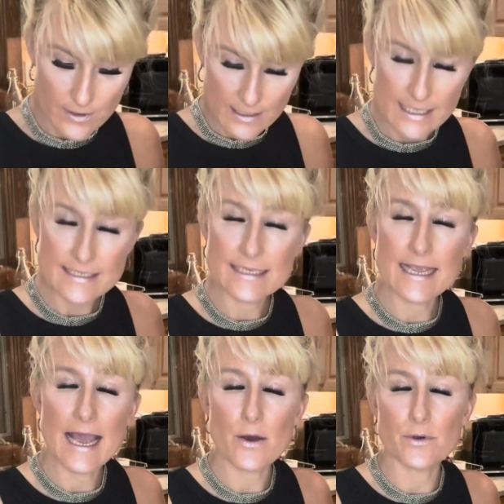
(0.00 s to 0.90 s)
Let's see
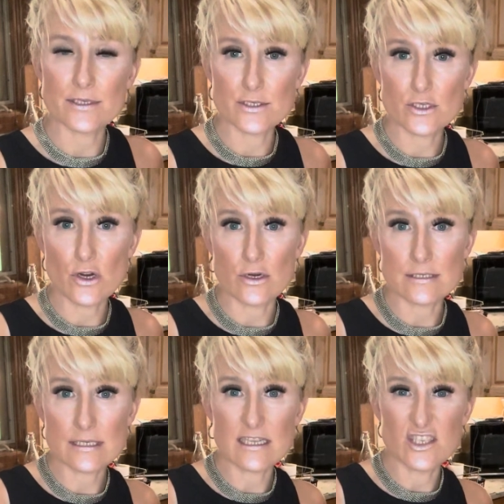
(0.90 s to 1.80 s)
how it starts
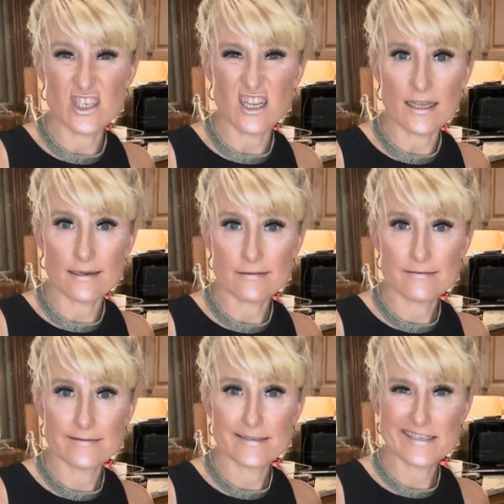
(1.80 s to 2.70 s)
congealing.
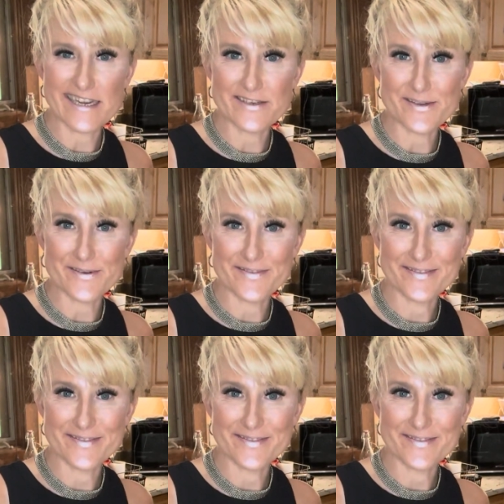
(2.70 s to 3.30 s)
Stay tuned.